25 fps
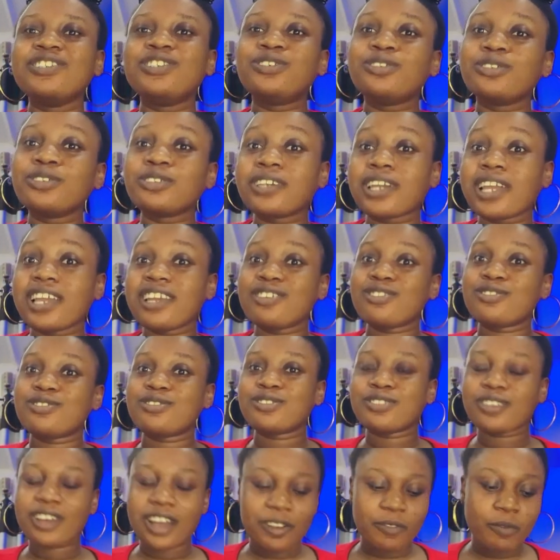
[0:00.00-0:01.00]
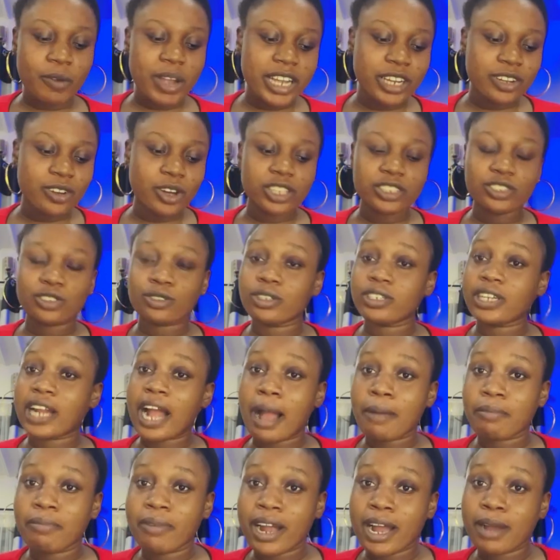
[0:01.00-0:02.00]
took his son when god told
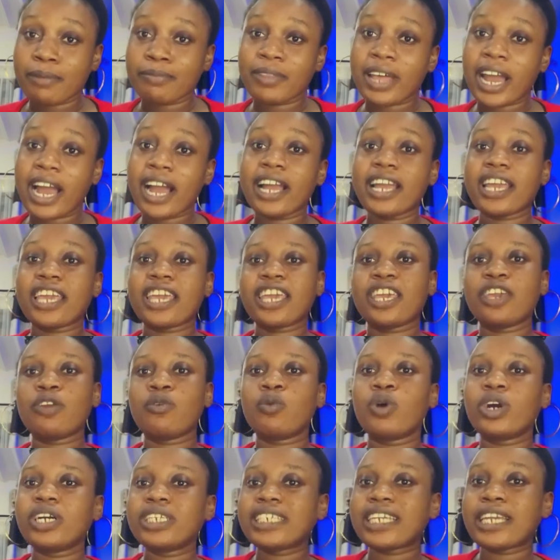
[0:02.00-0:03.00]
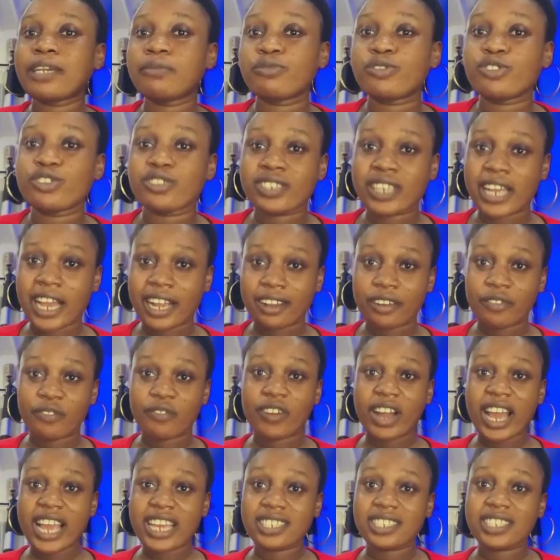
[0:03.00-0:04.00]
abraham that he wanted him to
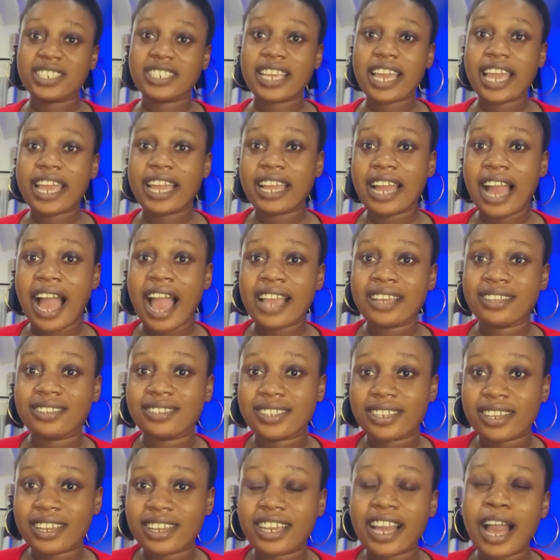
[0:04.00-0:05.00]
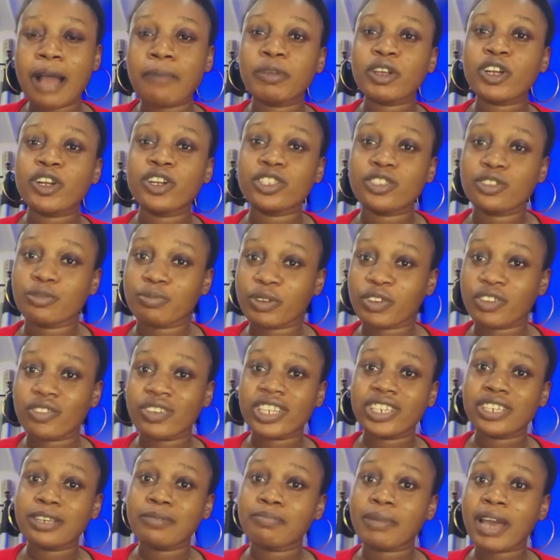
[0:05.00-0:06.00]
sacrifice Isaac. I'm not going to be
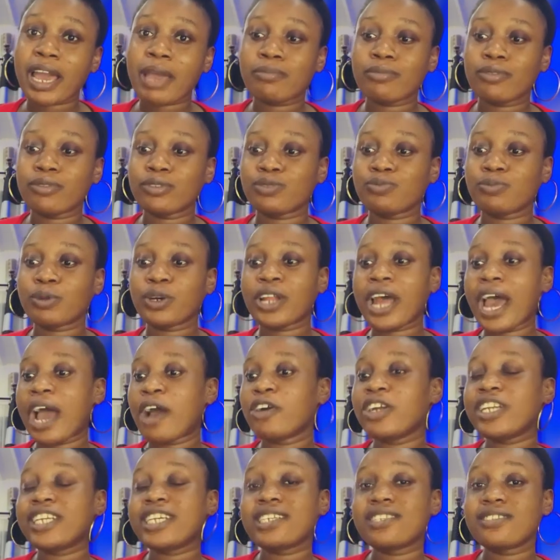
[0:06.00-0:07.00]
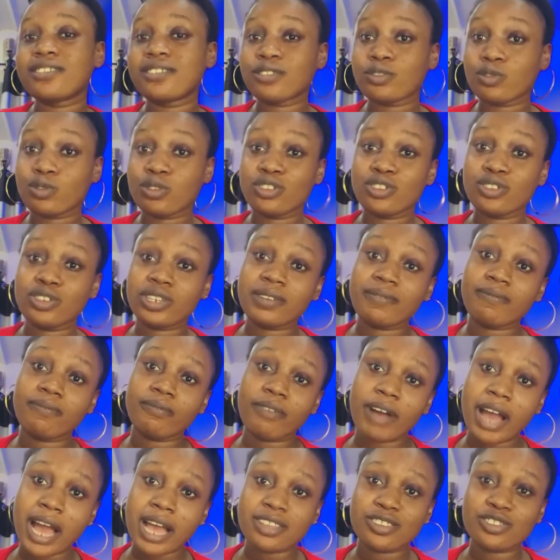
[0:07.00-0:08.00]
reading Bibles, but I already told you the
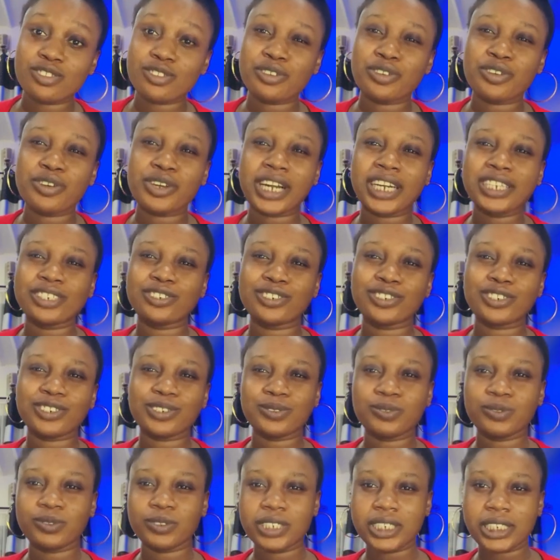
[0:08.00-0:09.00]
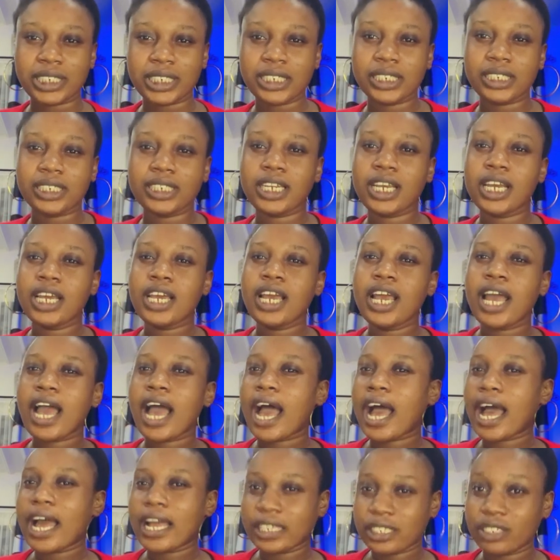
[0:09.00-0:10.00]
verse, so you can just read it
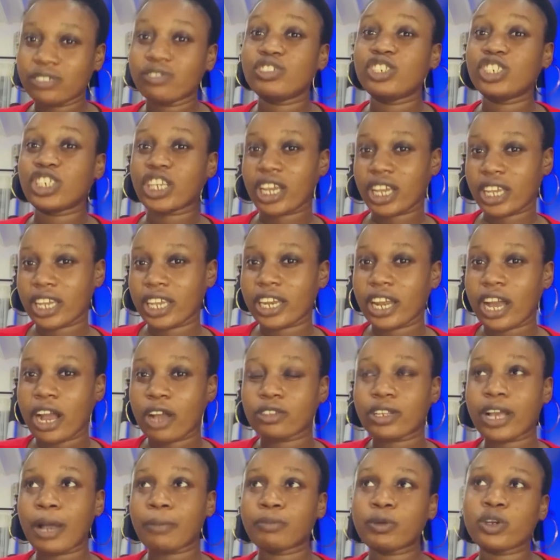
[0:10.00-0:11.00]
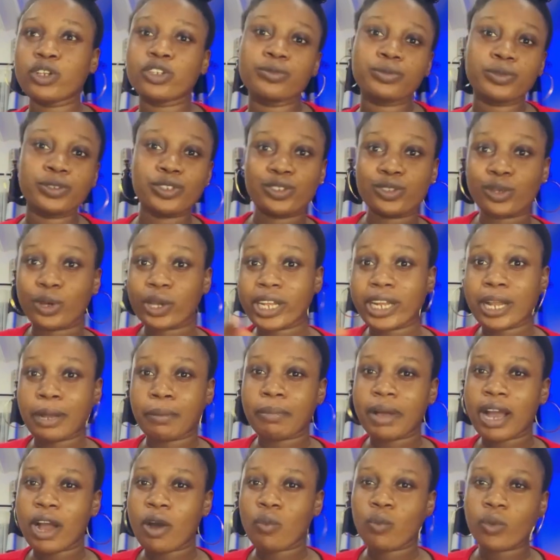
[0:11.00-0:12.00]
and check it out. I'm going to be talking
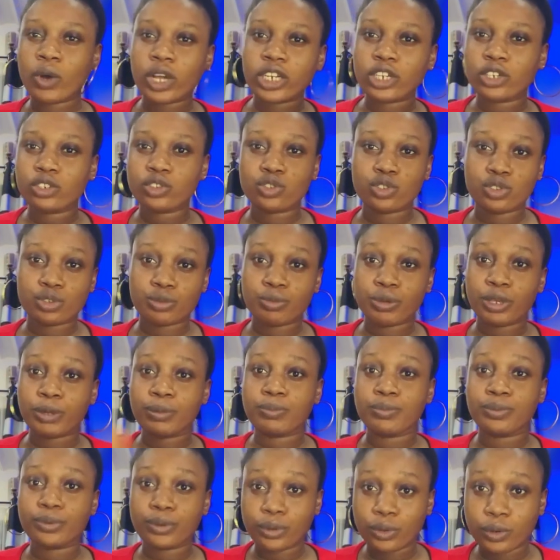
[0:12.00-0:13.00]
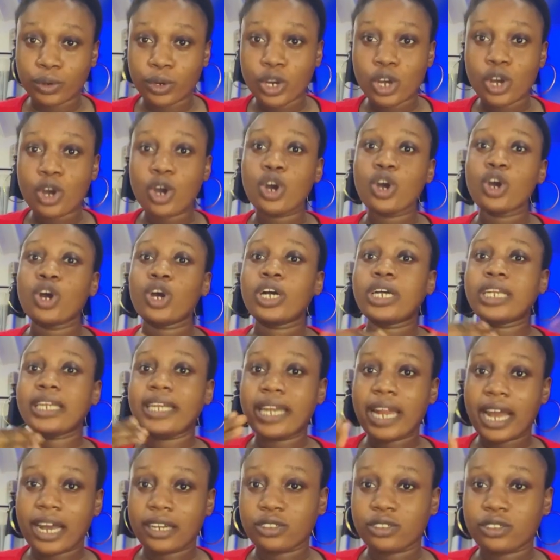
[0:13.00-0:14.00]
about one or two people
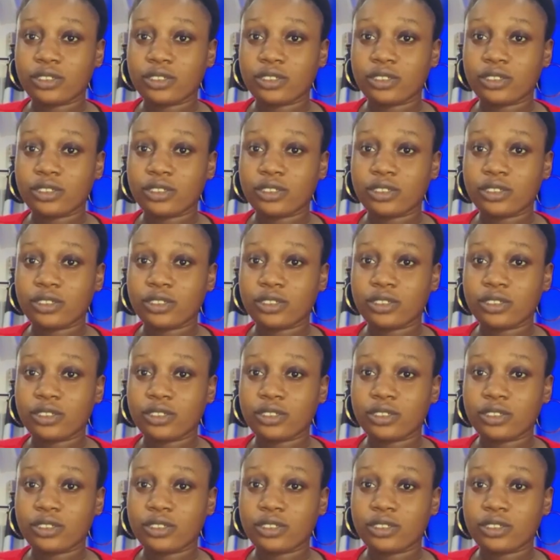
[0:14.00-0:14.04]
that.